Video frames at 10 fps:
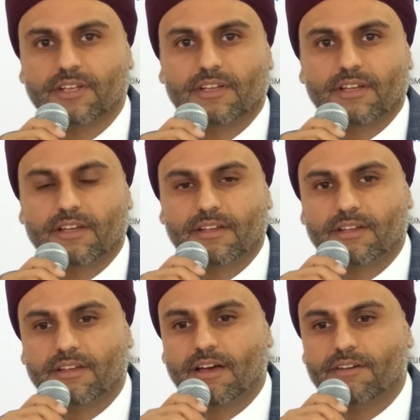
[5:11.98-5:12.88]

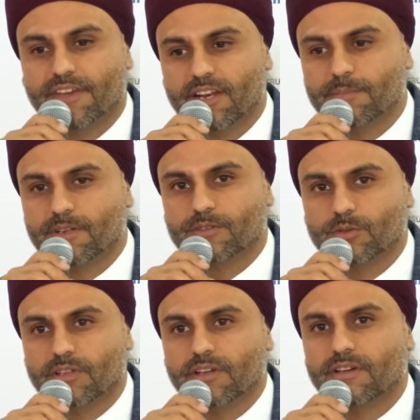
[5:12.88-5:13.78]
available to
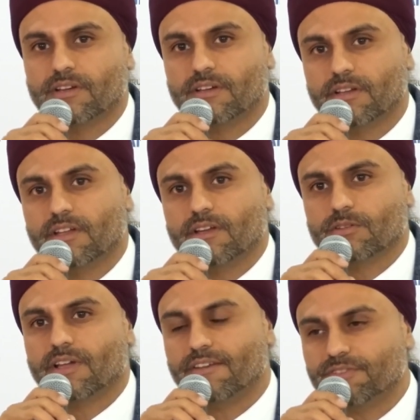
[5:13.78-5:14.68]

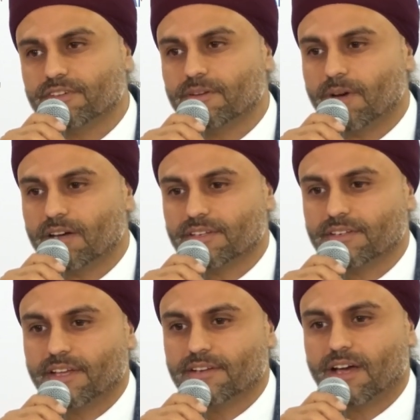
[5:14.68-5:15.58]
the African market,
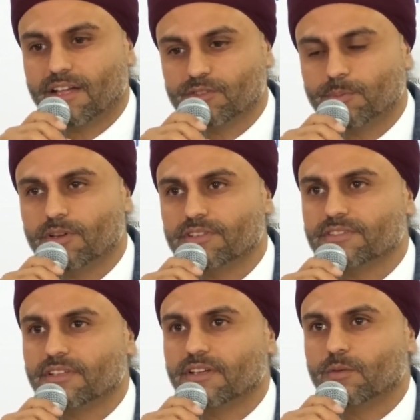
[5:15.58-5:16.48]
and Hanspaul is
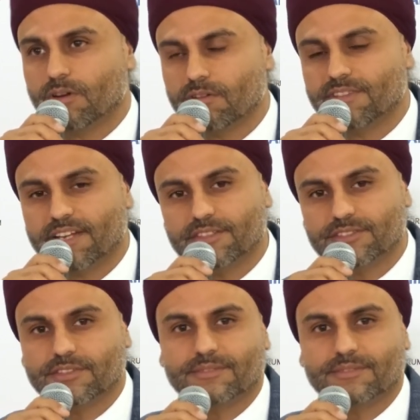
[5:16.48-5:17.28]
one of that dish.